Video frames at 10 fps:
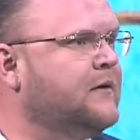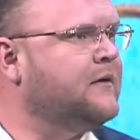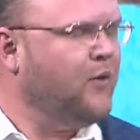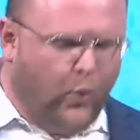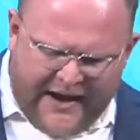
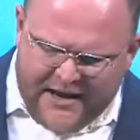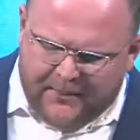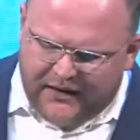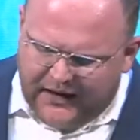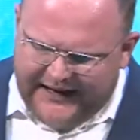We
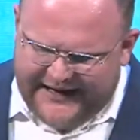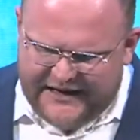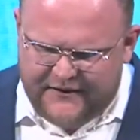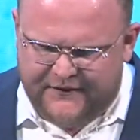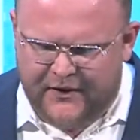
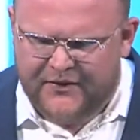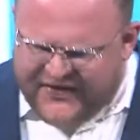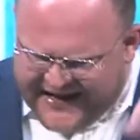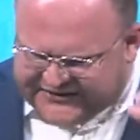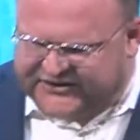believe,
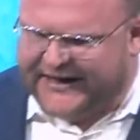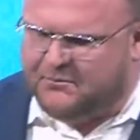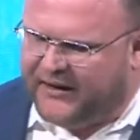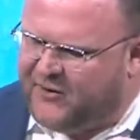the Assembly,